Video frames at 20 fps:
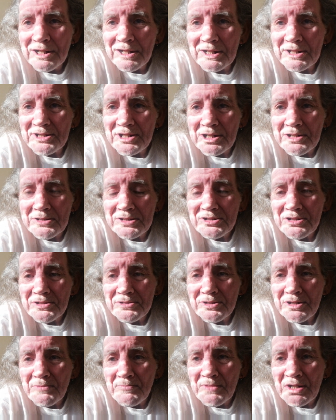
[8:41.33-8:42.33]
I know I
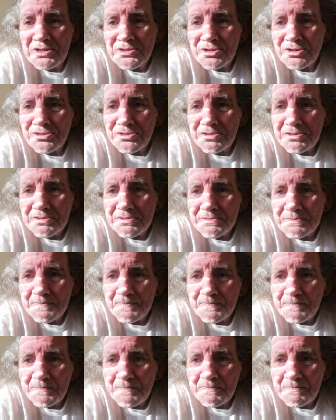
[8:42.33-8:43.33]
don't know much,
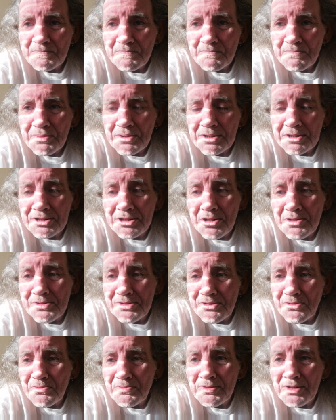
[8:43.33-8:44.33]
but I know a
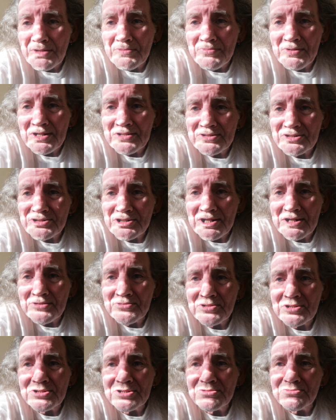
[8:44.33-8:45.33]
little bit about the
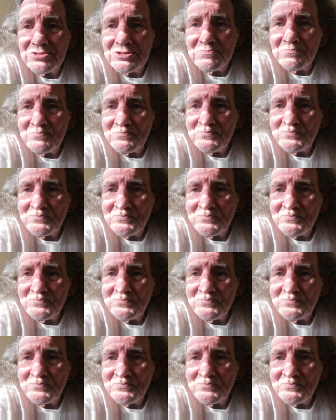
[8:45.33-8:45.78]
town I live in,